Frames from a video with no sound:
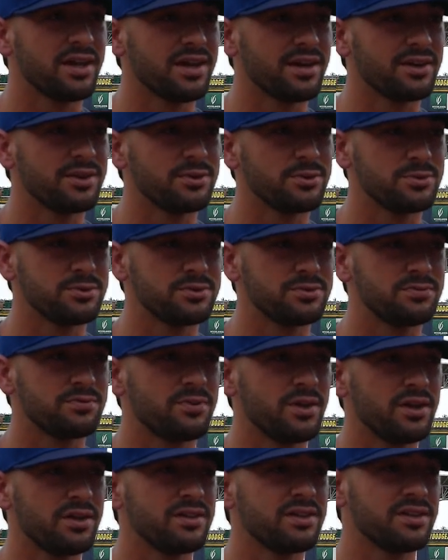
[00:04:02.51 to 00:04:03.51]
Yeah, he was
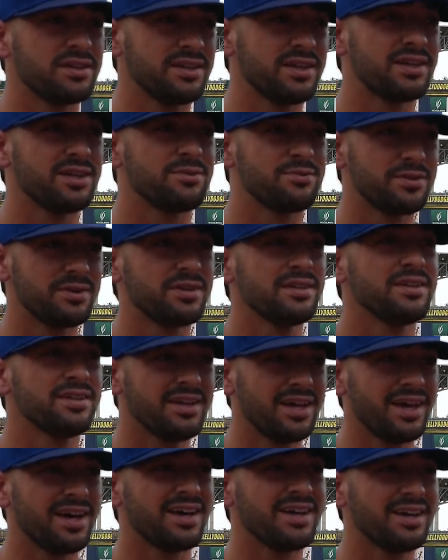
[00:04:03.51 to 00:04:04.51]
Franklin, the other
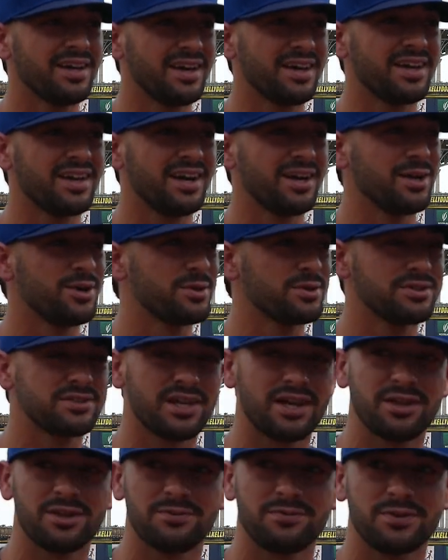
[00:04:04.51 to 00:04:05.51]
fifth. Yeah, yeah, and I
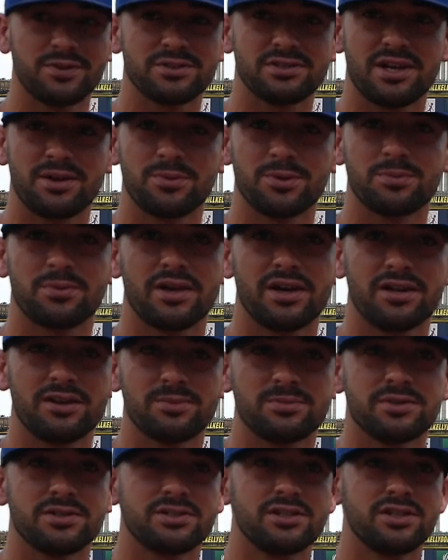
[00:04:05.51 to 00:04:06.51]
noticed that the first time we
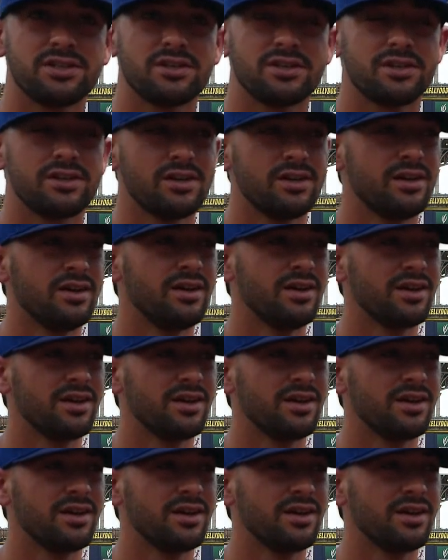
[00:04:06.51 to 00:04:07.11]
played him this year.